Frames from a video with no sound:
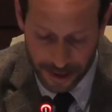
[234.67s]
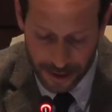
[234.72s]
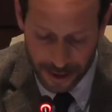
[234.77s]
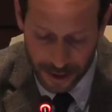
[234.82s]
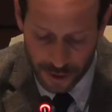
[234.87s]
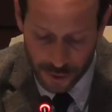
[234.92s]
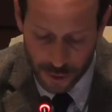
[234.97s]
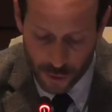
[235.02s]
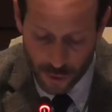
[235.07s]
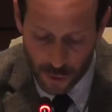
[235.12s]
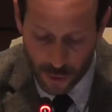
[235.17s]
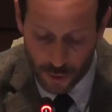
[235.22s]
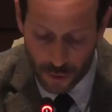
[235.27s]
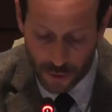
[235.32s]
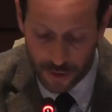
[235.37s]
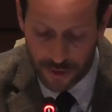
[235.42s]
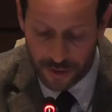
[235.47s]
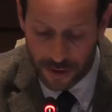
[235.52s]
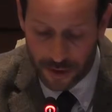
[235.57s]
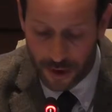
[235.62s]
It
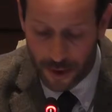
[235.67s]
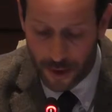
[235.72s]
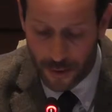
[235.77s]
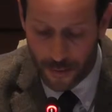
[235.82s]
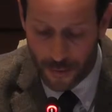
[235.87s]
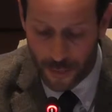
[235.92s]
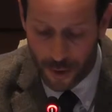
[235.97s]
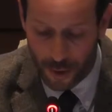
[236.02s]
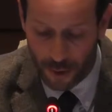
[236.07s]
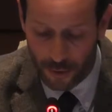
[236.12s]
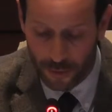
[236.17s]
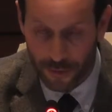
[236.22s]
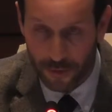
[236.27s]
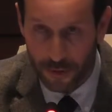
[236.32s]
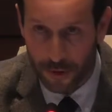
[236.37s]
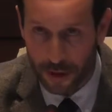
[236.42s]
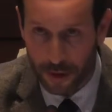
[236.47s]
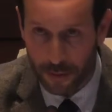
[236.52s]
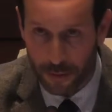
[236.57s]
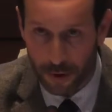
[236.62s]
rules
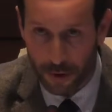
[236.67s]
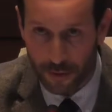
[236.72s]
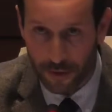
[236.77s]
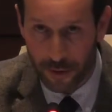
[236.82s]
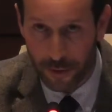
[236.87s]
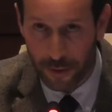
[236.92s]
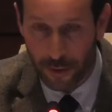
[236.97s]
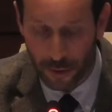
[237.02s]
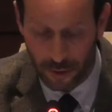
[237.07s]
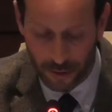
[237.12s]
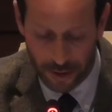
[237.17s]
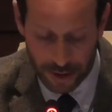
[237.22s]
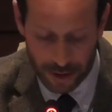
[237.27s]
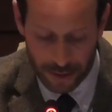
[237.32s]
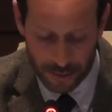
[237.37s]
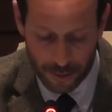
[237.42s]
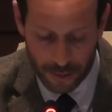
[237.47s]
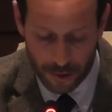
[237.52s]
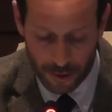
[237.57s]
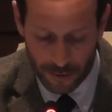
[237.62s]
both immovable
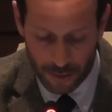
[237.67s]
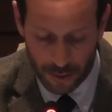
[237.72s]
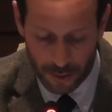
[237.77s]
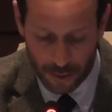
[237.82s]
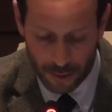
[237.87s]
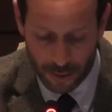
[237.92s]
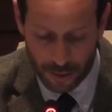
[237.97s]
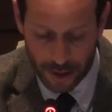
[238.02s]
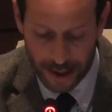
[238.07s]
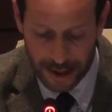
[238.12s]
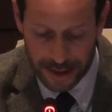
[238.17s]
and movable